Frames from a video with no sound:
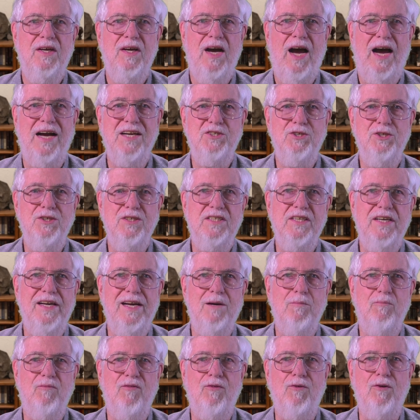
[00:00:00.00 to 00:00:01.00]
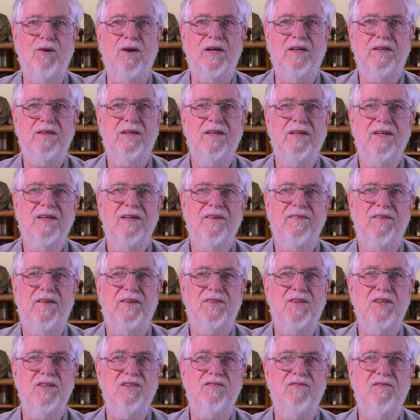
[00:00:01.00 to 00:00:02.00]
I should say up front that
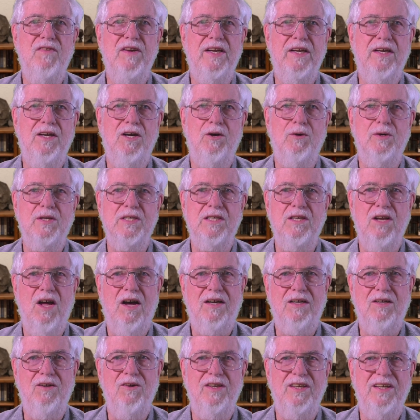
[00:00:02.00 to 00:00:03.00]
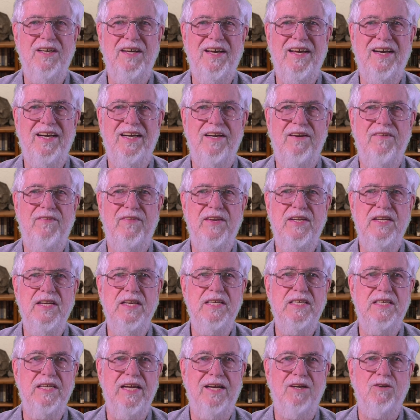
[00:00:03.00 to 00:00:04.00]
this video is not going to get into the
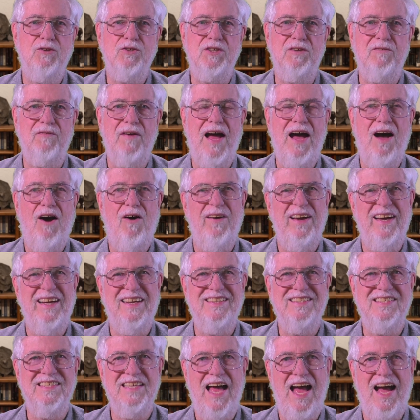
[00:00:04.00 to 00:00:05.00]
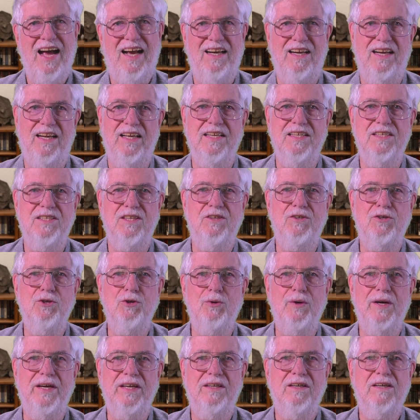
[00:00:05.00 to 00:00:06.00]
details of how exactly to
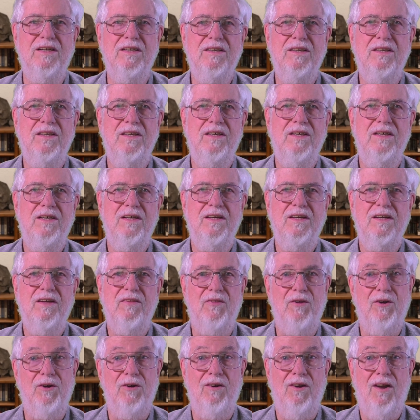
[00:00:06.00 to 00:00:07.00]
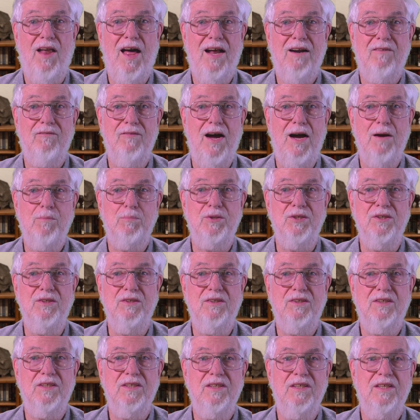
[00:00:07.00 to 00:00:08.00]
do it. There are a lot of
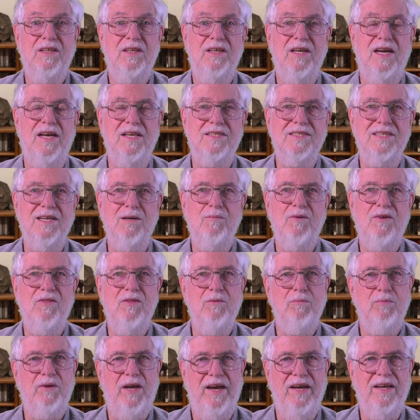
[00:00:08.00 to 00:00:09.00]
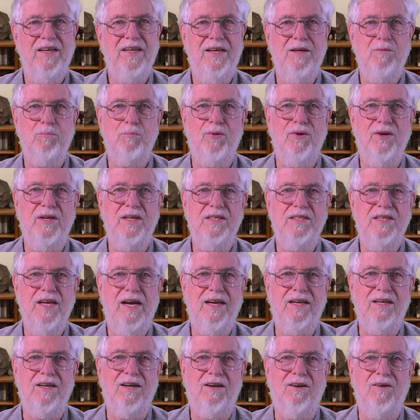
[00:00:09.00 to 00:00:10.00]
options, and some of them can get pretty
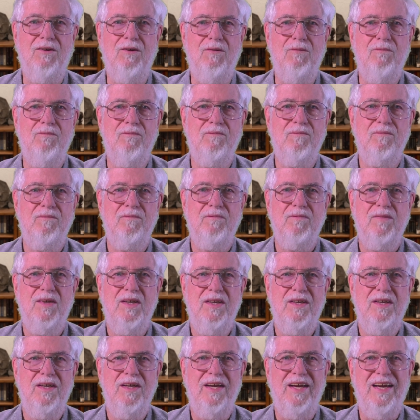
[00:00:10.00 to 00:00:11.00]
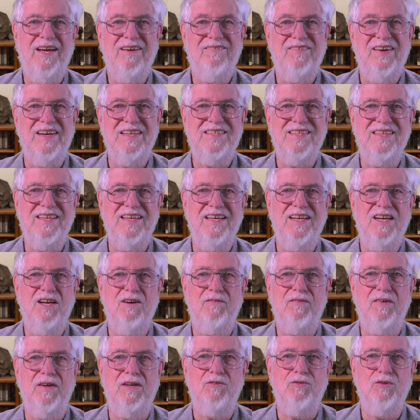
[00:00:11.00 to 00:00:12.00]
technical. If I see
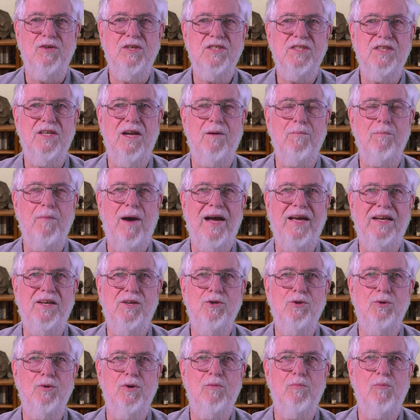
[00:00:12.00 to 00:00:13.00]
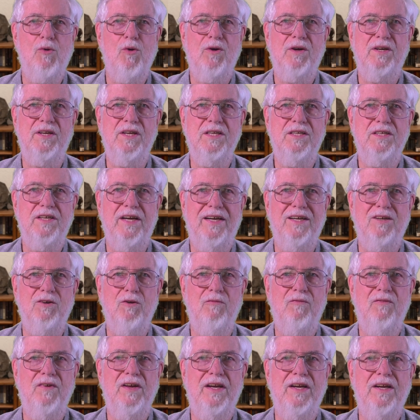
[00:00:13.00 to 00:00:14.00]
enough interest, I might do a more detailed
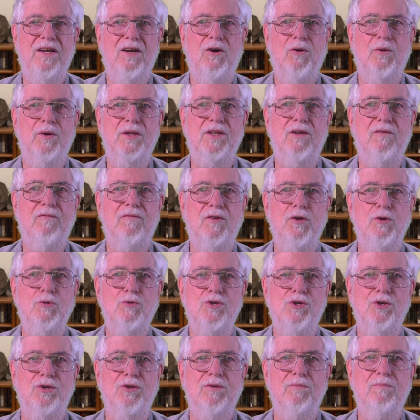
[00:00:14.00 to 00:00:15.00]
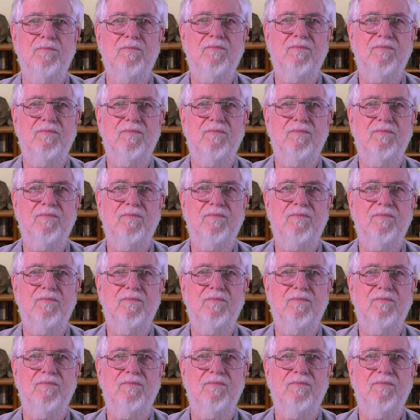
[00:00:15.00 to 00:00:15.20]
video in the future.